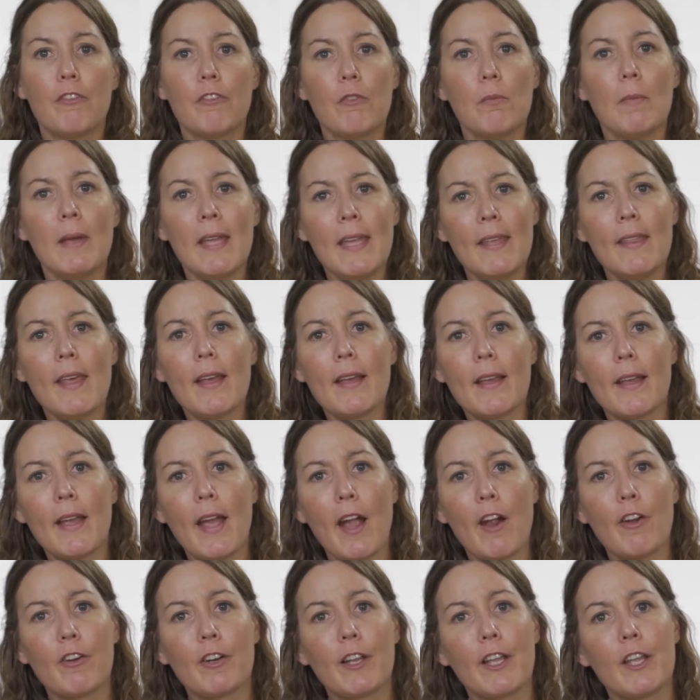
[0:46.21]
For me, that
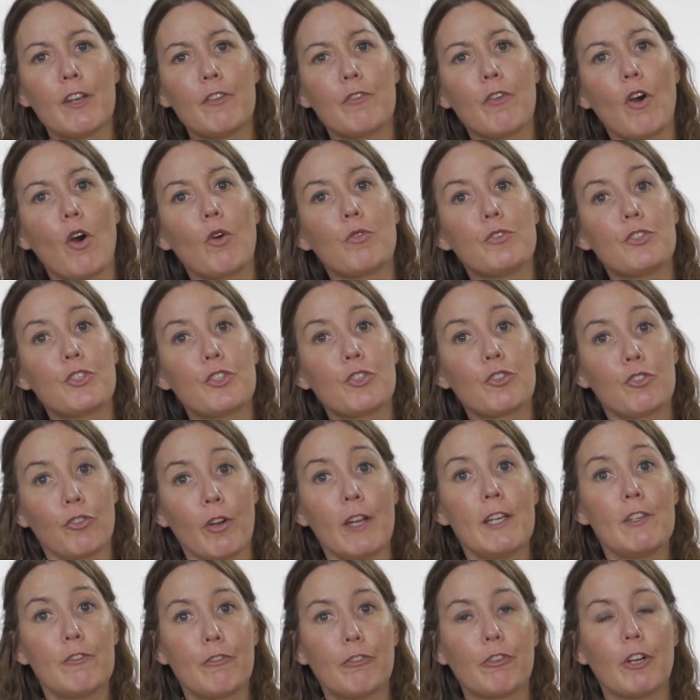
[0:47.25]
currently involves
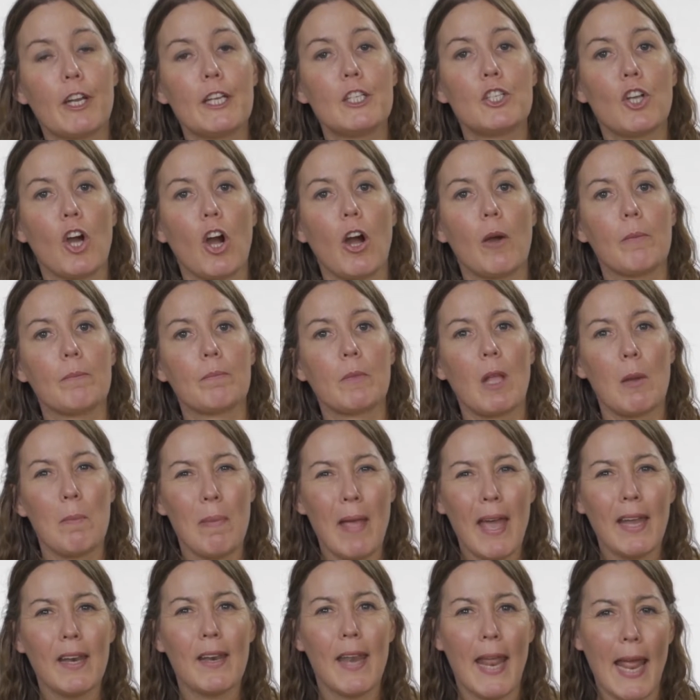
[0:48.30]
screen-free time,
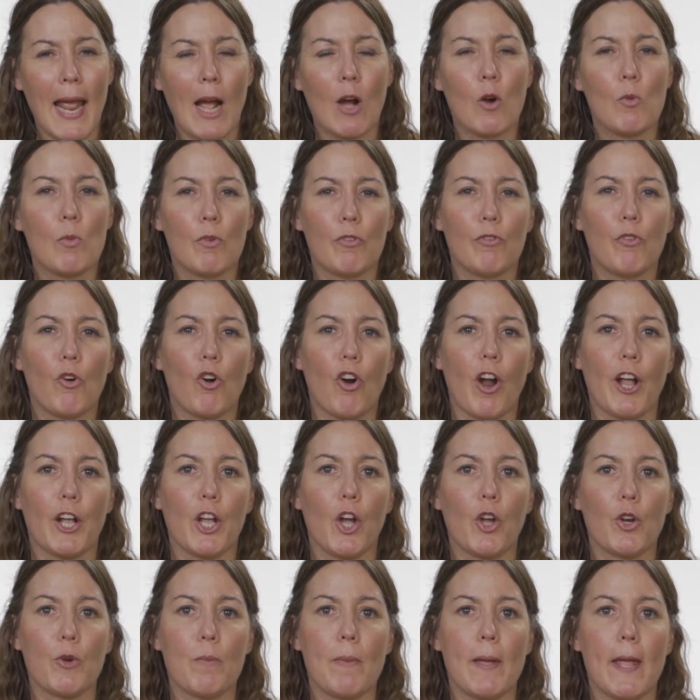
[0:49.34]
about an hour before I
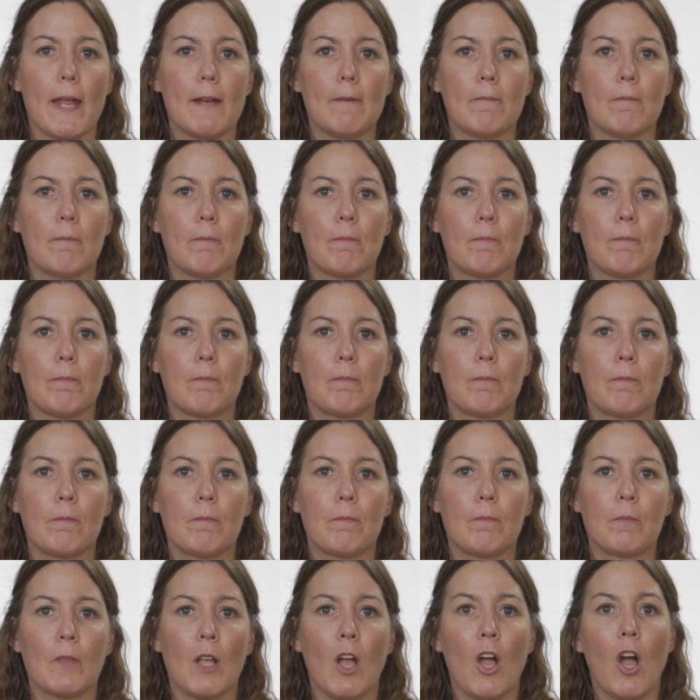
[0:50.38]
go to bed.
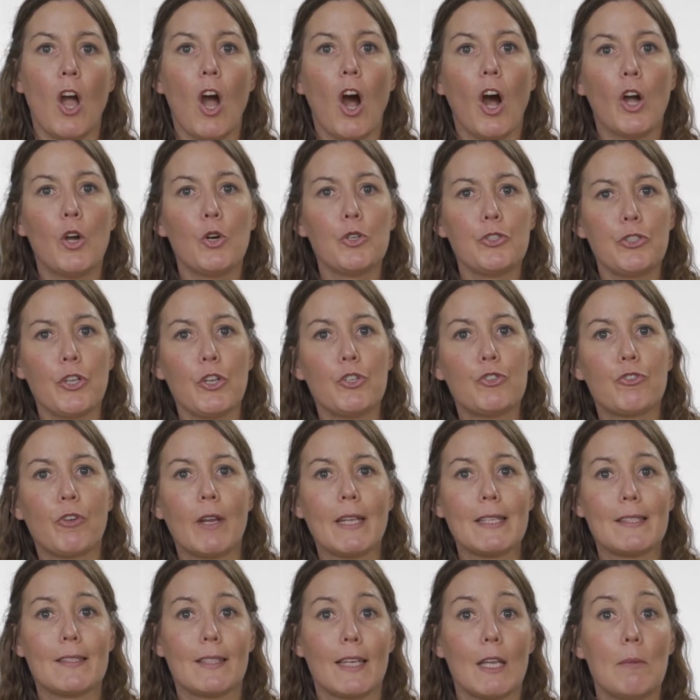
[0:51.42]
I also
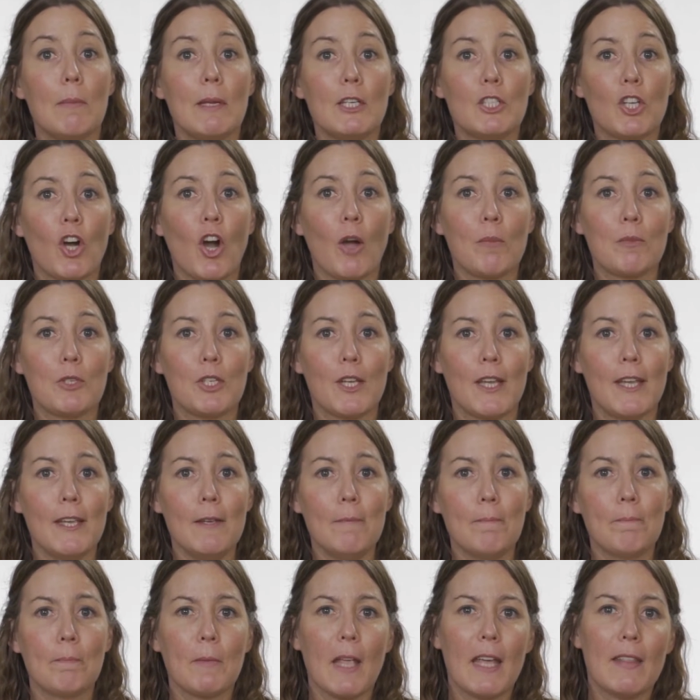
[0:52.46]
drink sleepy time
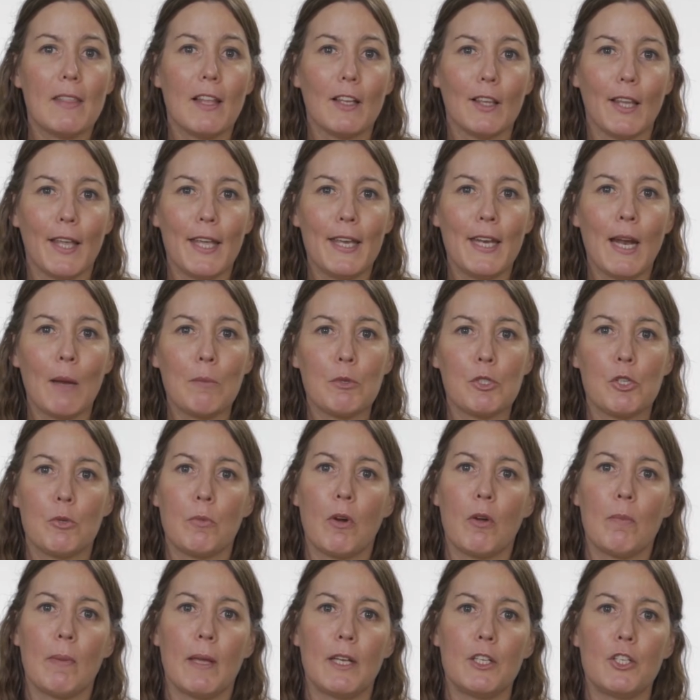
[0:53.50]
tea in the lead up to
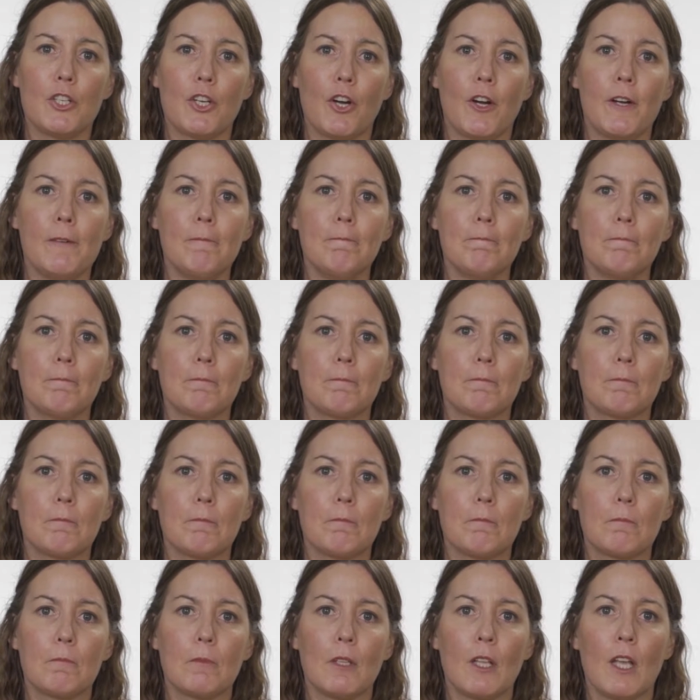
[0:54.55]
my bedtime.
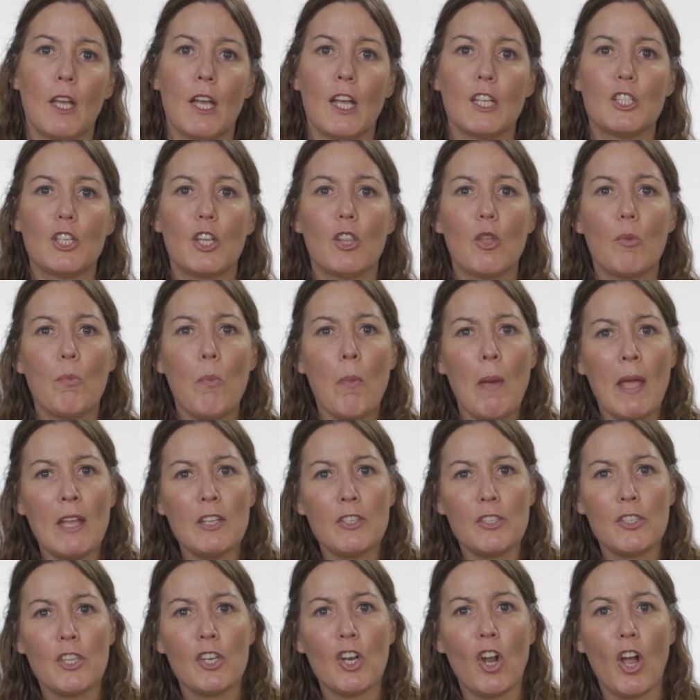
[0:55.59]
To the
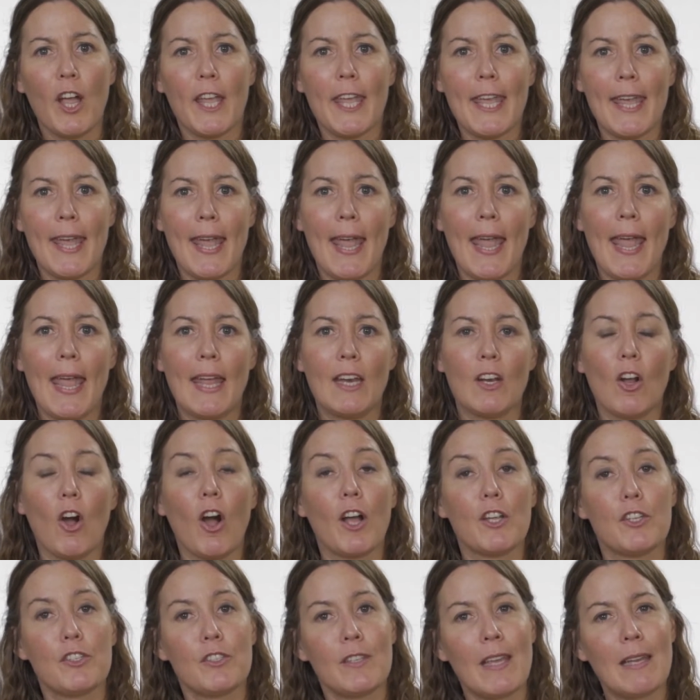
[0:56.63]
best that I can,
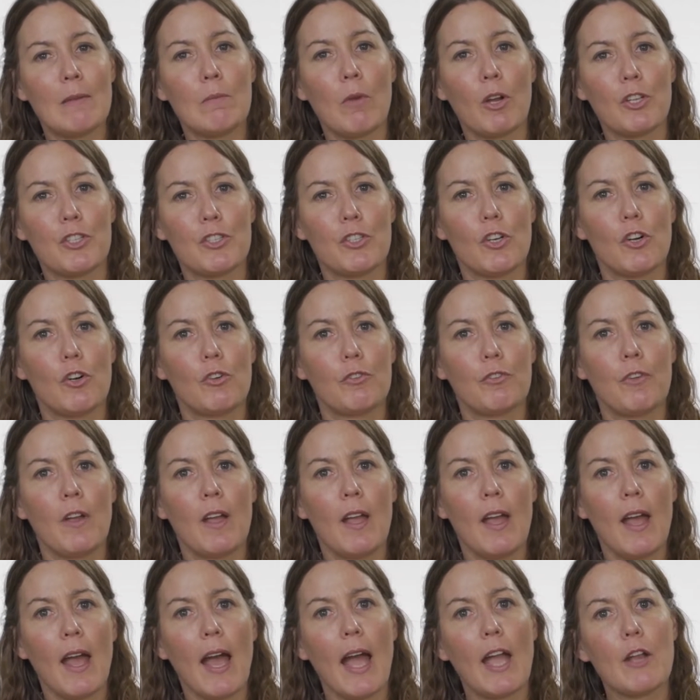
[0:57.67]
I set myself
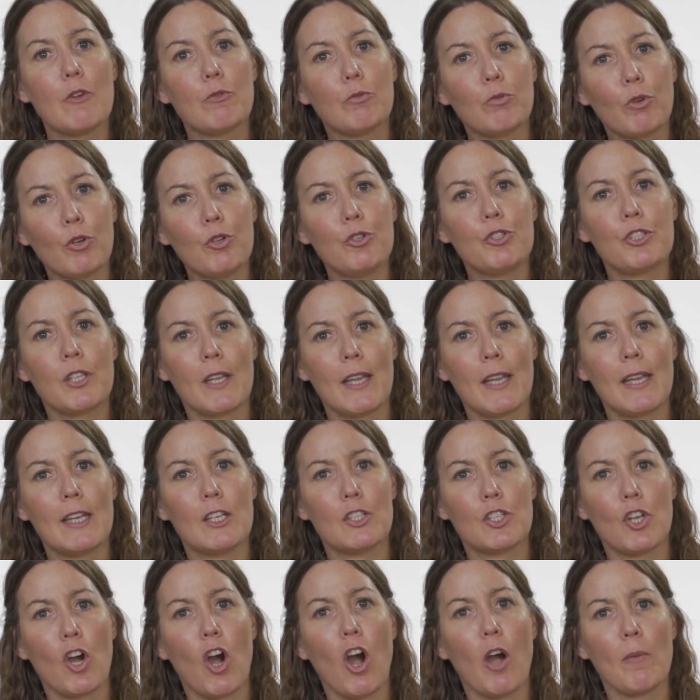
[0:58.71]
a routine
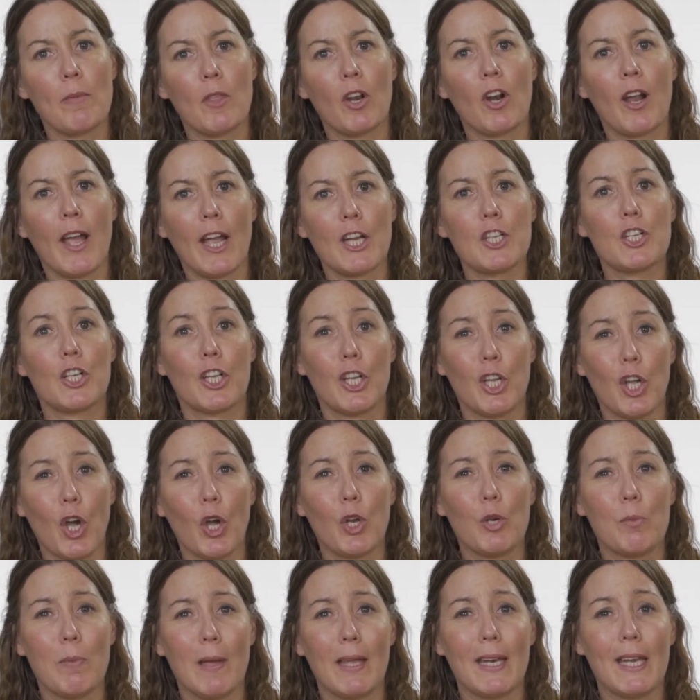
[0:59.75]
time that I actually go
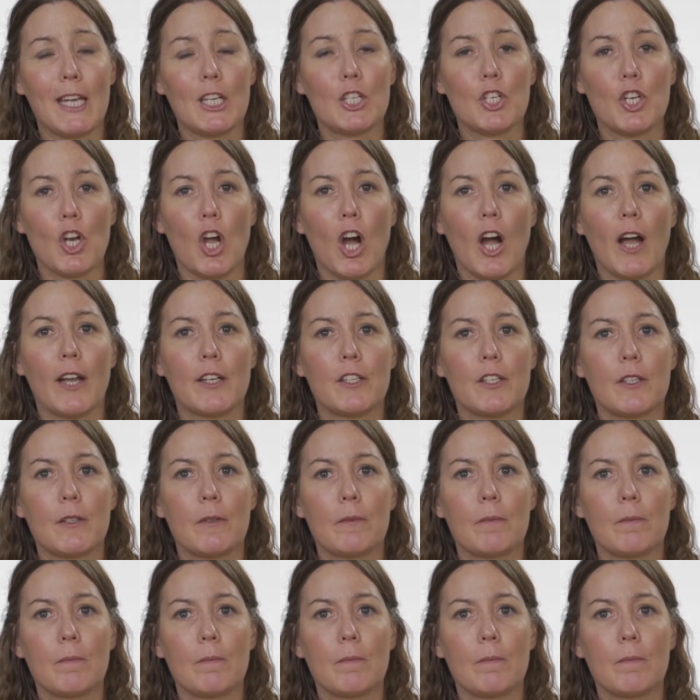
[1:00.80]
to bed each night.